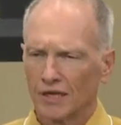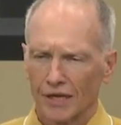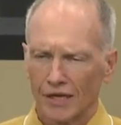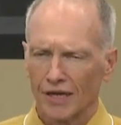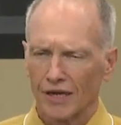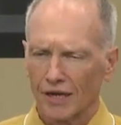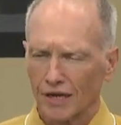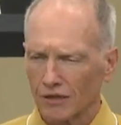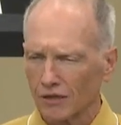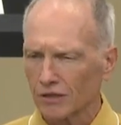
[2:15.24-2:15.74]

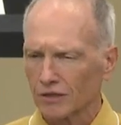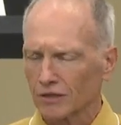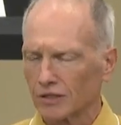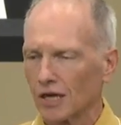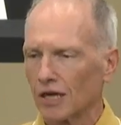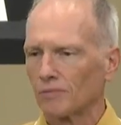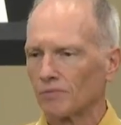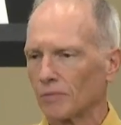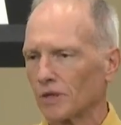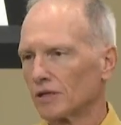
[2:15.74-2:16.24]
And, and I looked
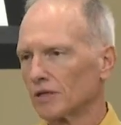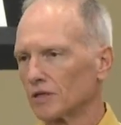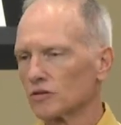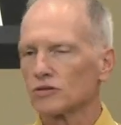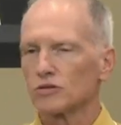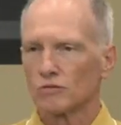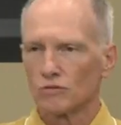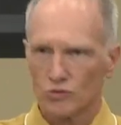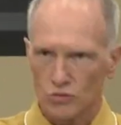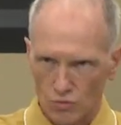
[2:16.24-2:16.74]
up, and the
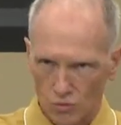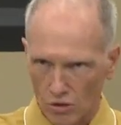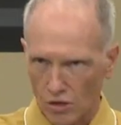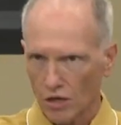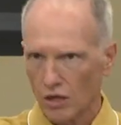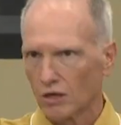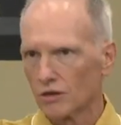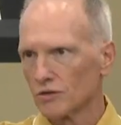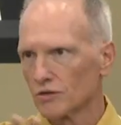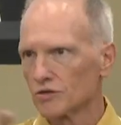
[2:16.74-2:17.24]
students were
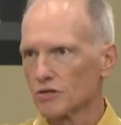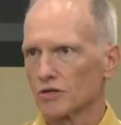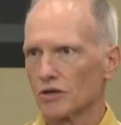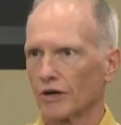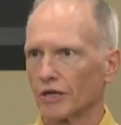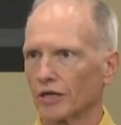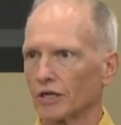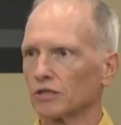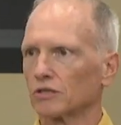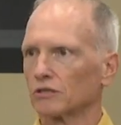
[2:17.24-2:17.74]
all
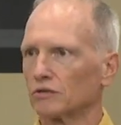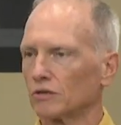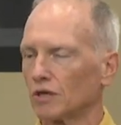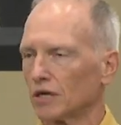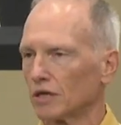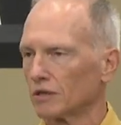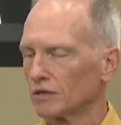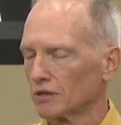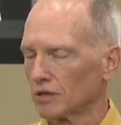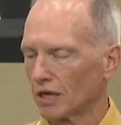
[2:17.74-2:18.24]
starting to
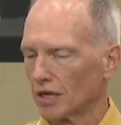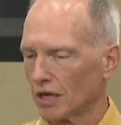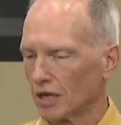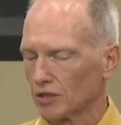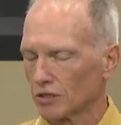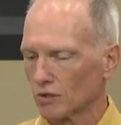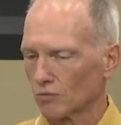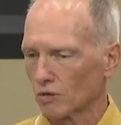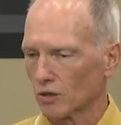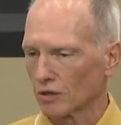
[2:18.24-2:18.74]
uh, uh,
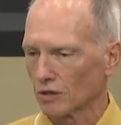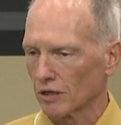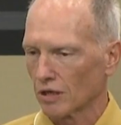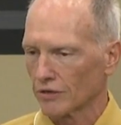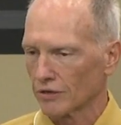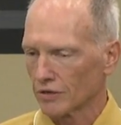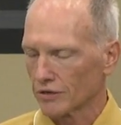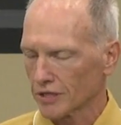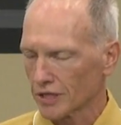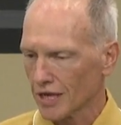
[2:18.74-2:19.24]
to work
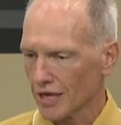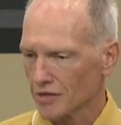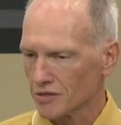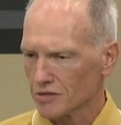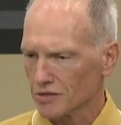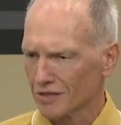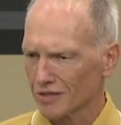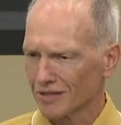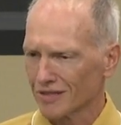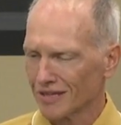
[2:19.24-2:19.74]
on their
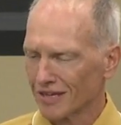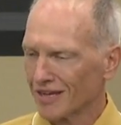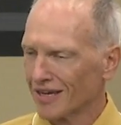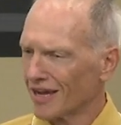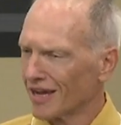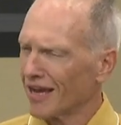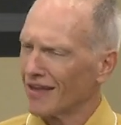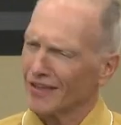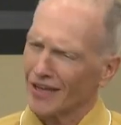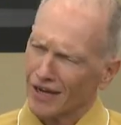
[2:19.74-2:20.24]
tests. And,
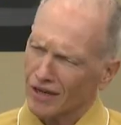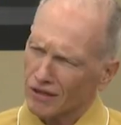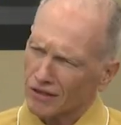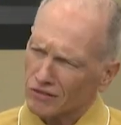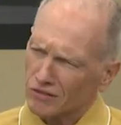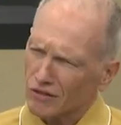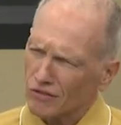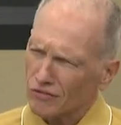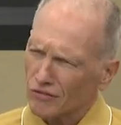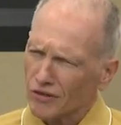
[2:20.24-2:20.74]
and I
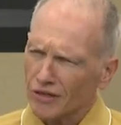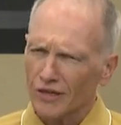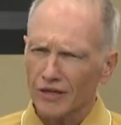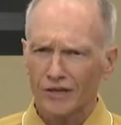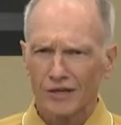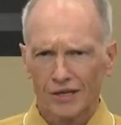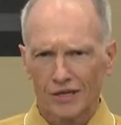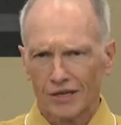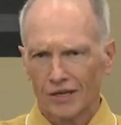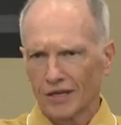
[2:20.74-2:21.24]
looked over
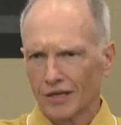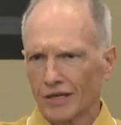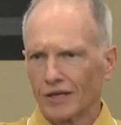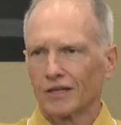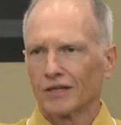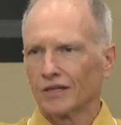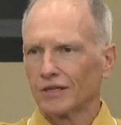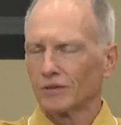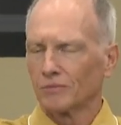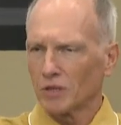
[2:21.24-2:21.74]

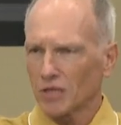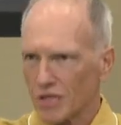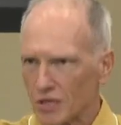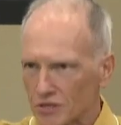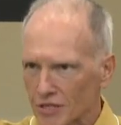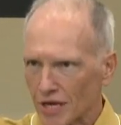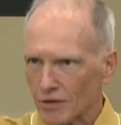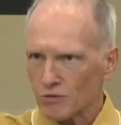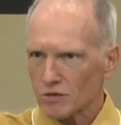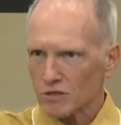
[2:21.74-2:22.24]

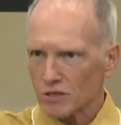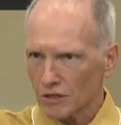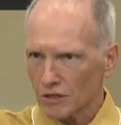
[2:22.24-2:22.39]
because I was